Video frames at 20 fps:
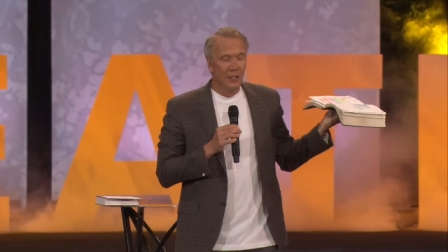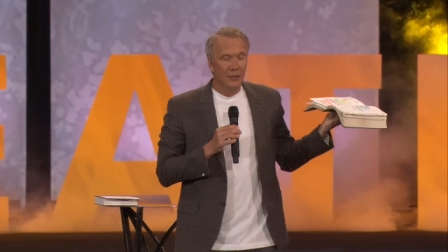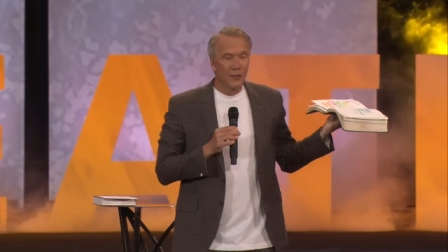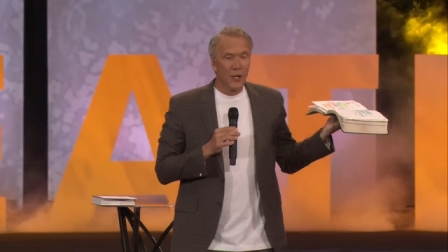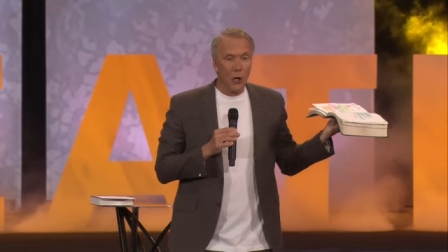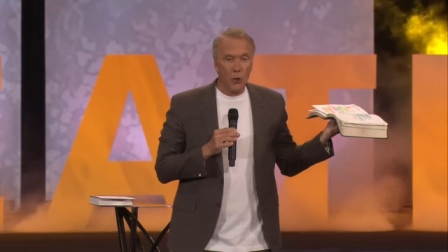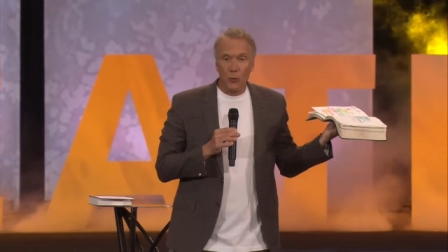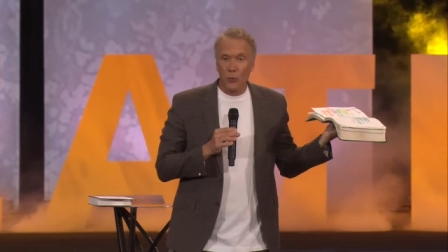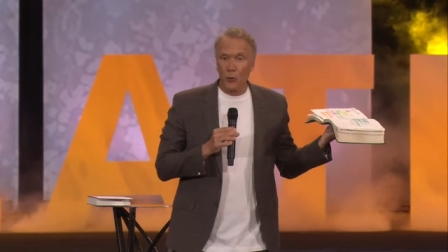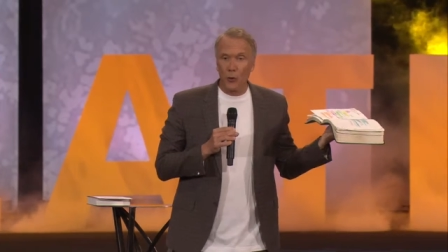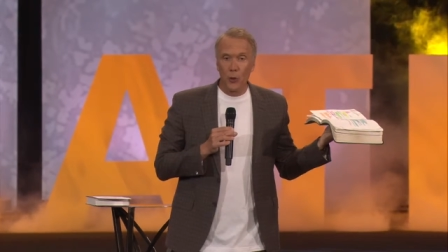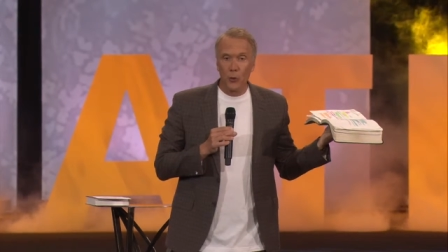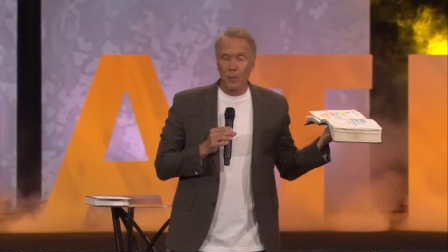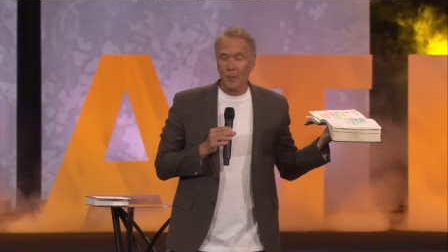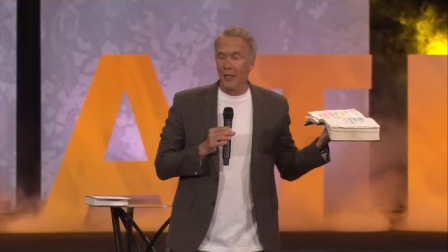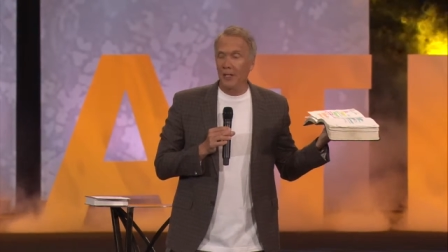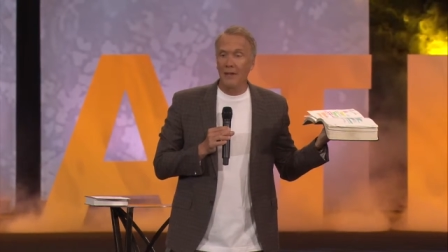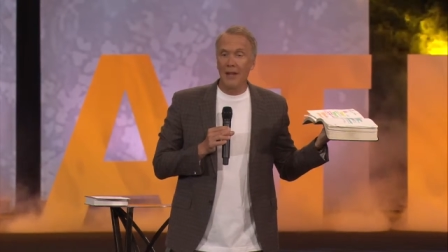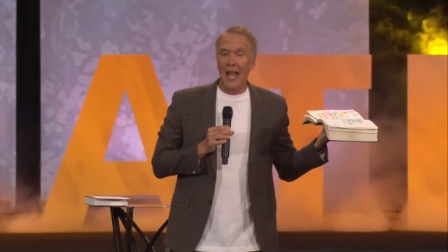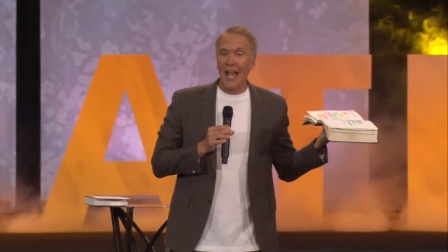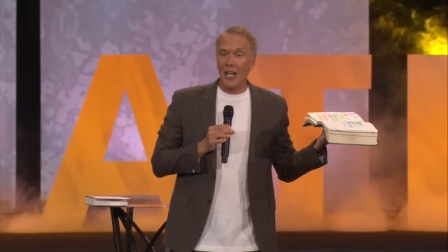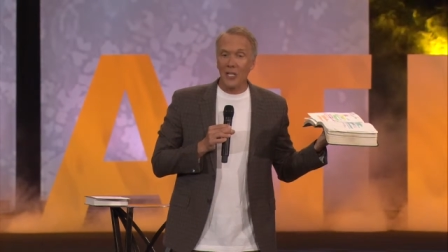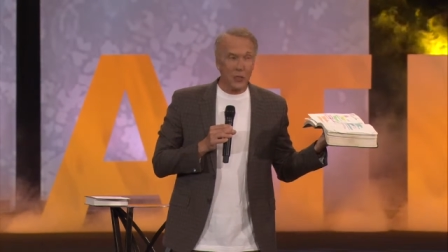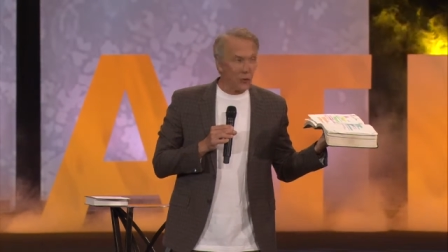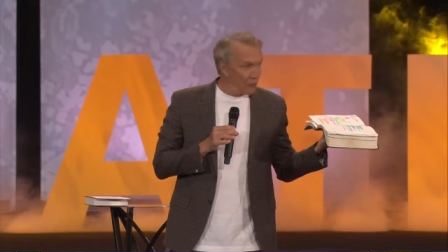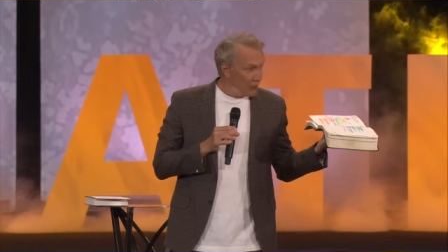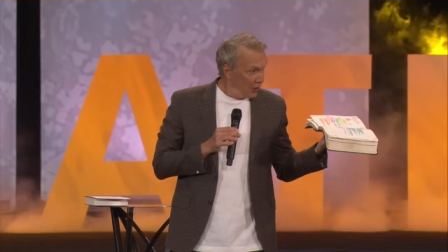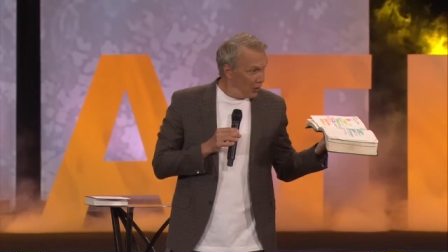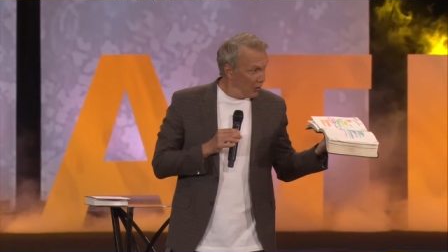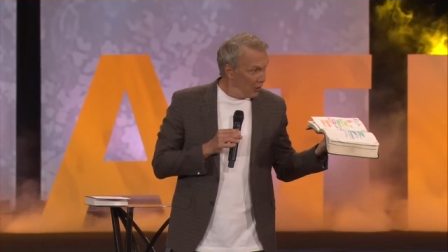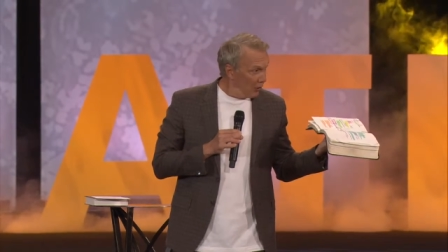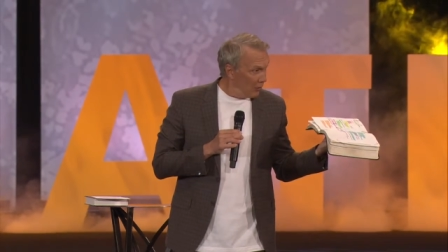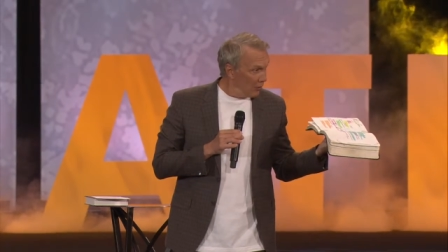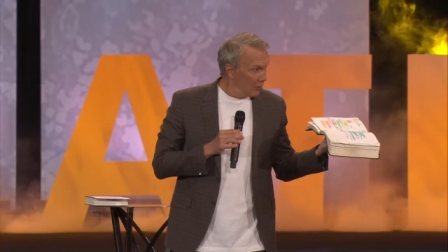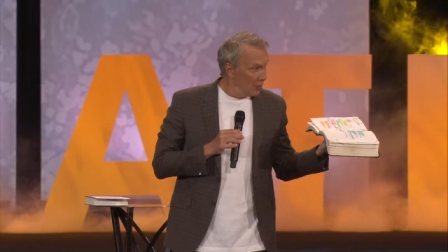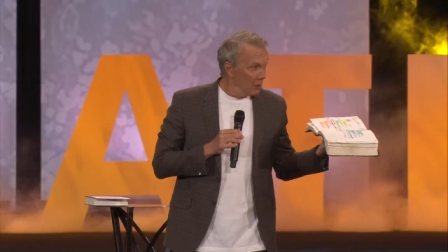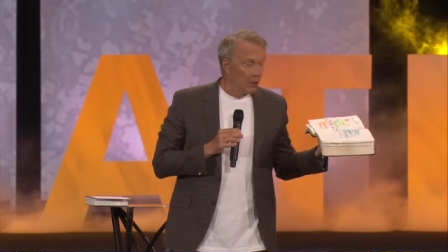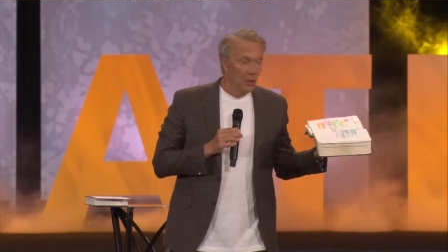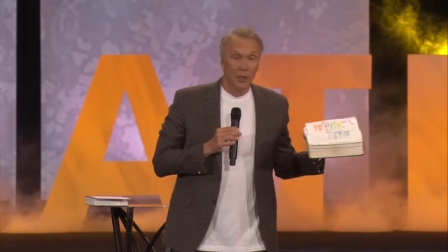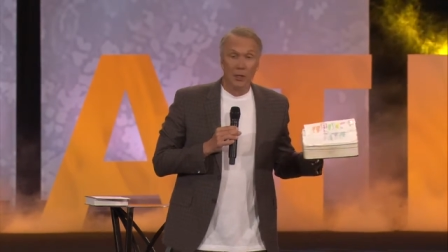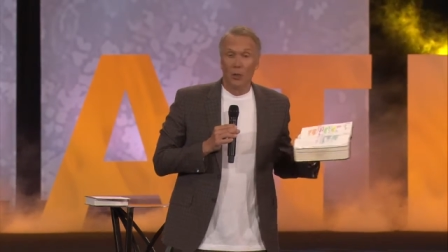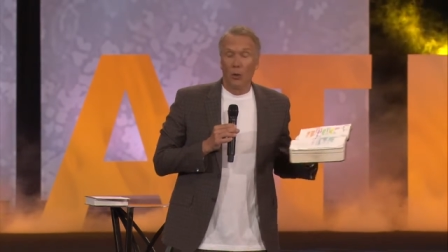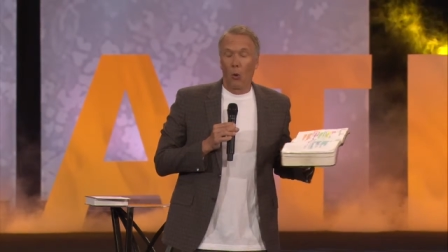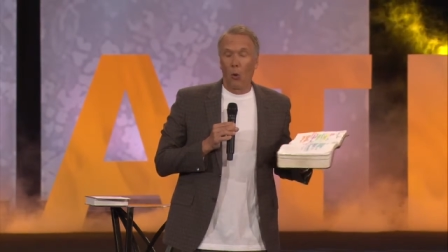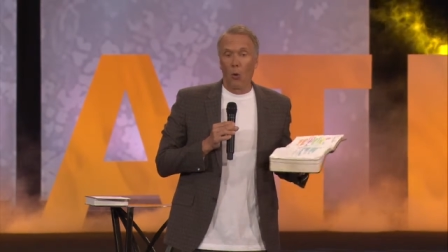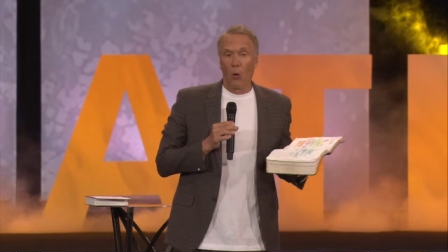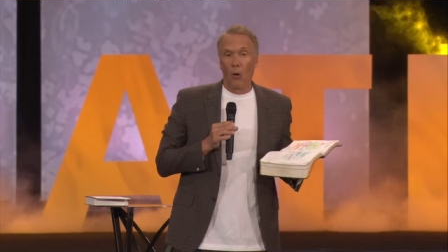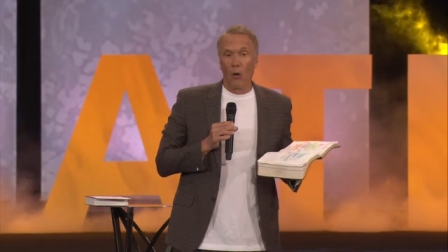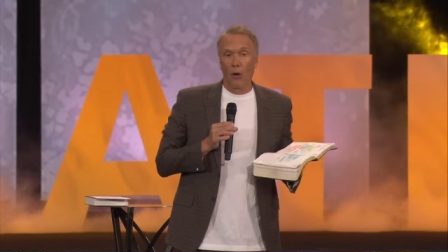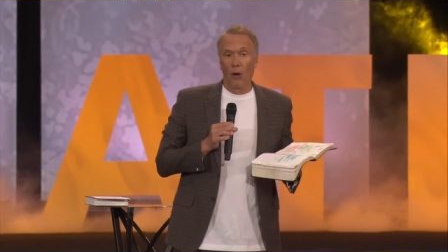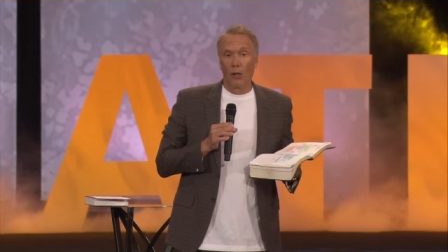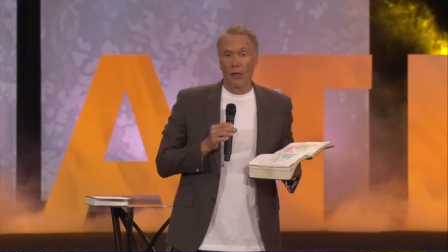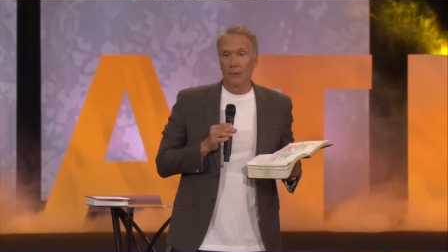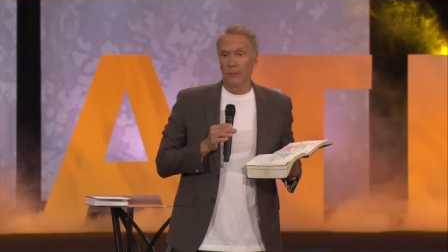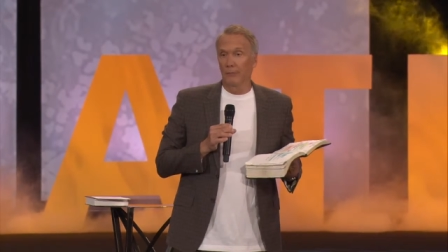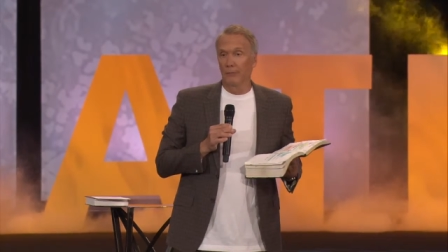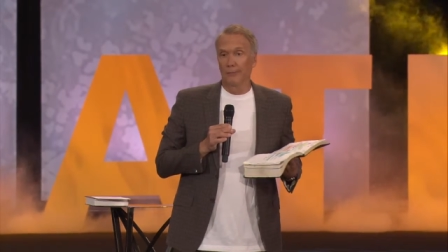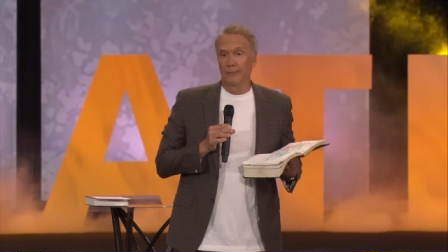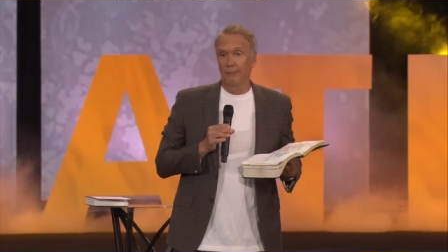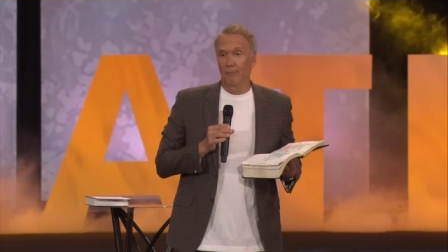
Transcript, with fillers: no group in Nashville or